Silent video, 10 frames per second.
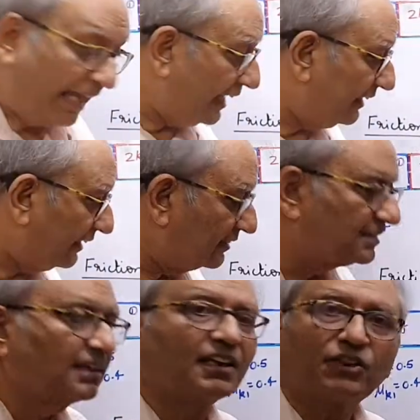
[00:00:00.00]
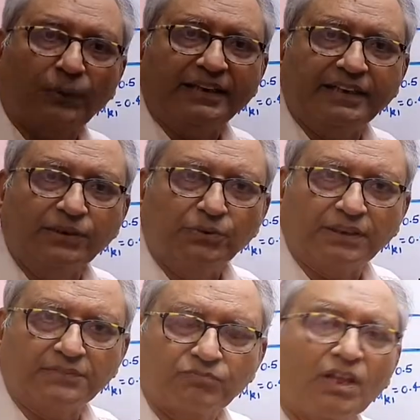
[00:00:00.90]
and it is 20
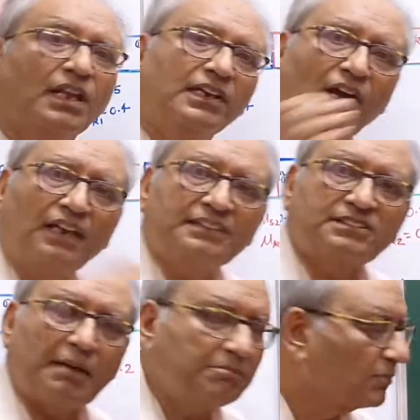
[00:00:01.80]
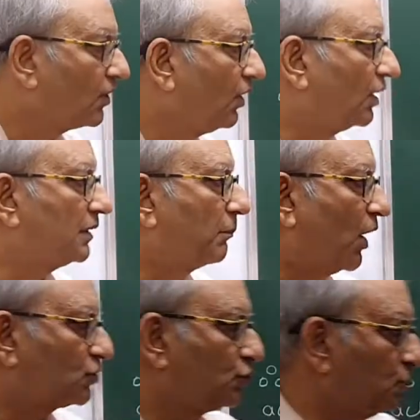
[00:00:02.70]
Newton. Now let's come on the block